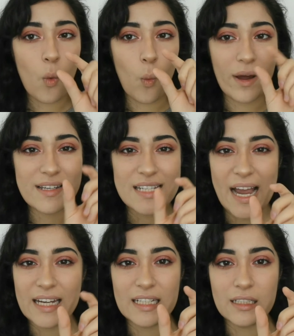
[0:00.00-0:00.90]
one
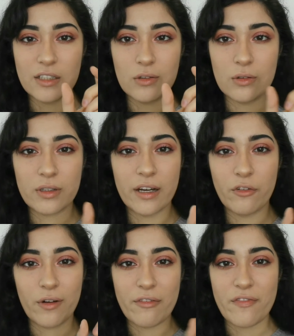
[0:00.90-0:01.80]
tiny little
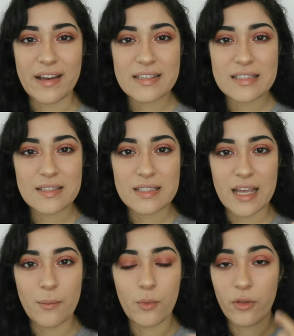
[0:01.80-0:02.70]
Cover FX
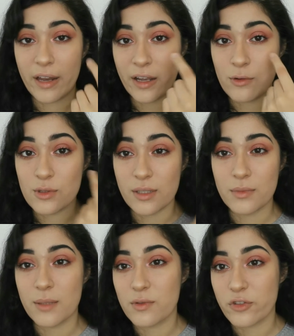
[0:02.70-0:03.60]
sample that I use
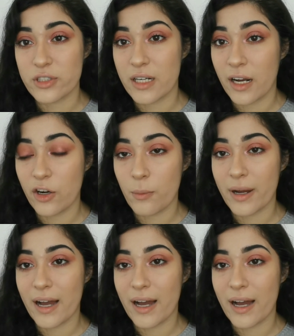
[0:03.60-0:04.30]
sometimes for setting under